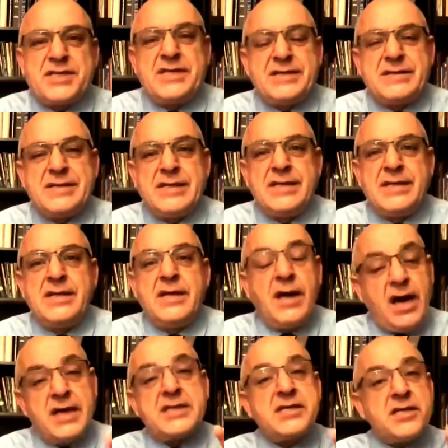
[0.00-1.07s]
care.
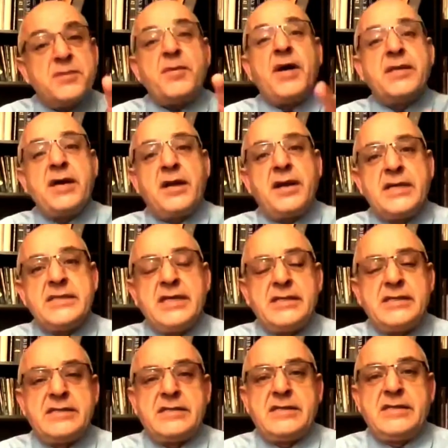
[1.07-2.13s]
I care about our
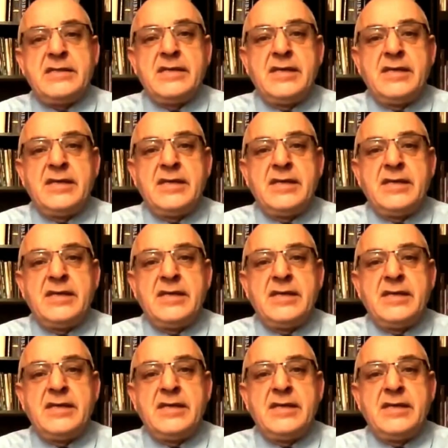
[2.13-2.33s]
identity.